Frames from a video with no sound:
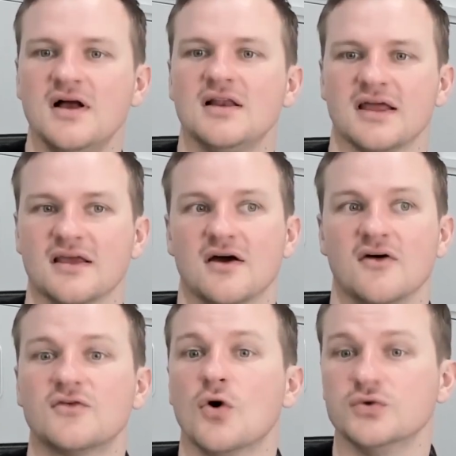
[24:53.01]
Like,
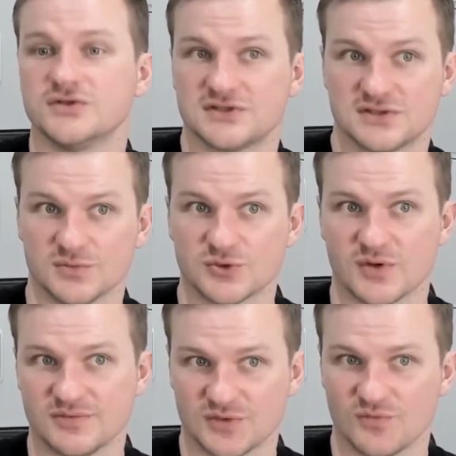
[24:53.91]
of course,
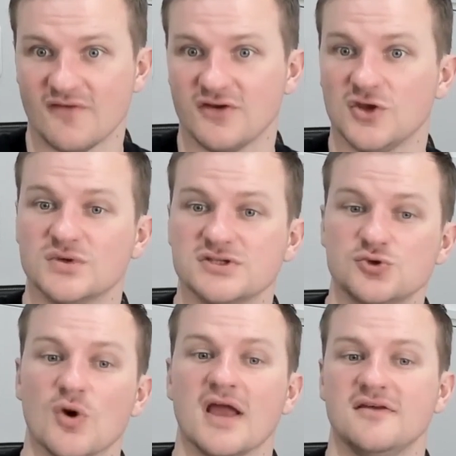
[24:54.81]
subscription revenue is
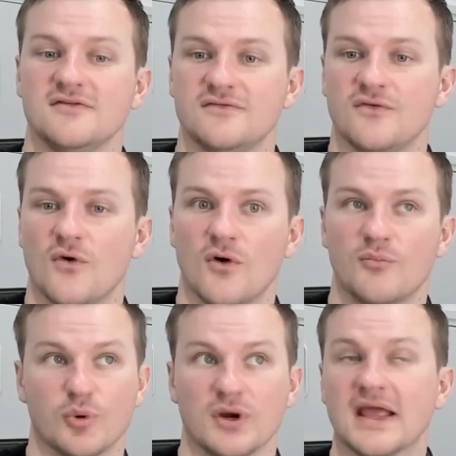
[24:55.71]
great for
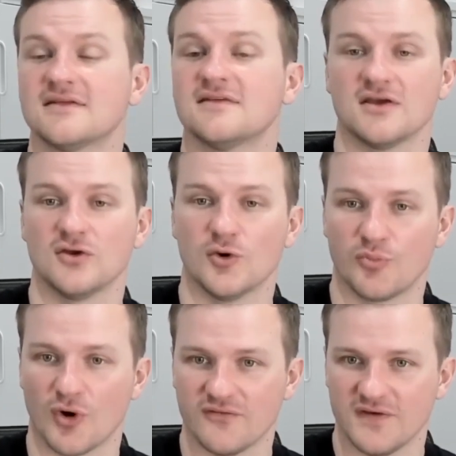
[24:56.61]
predicting your
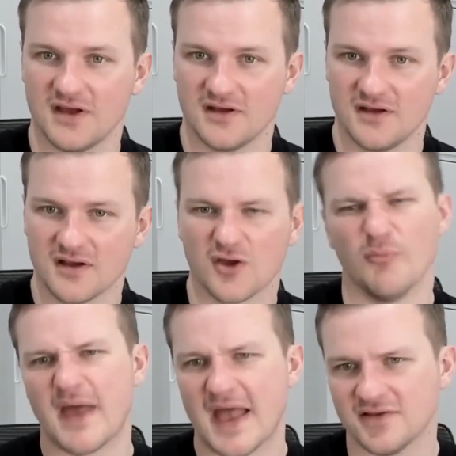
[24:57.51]
profit
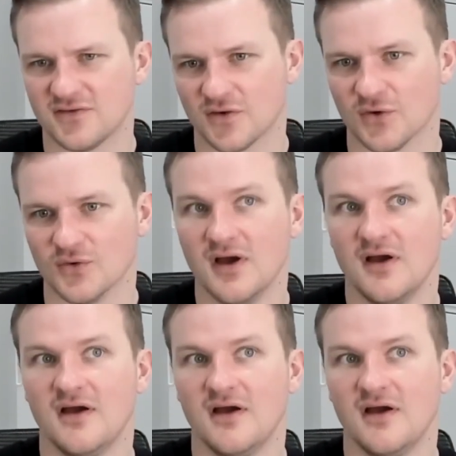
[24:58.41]
compared to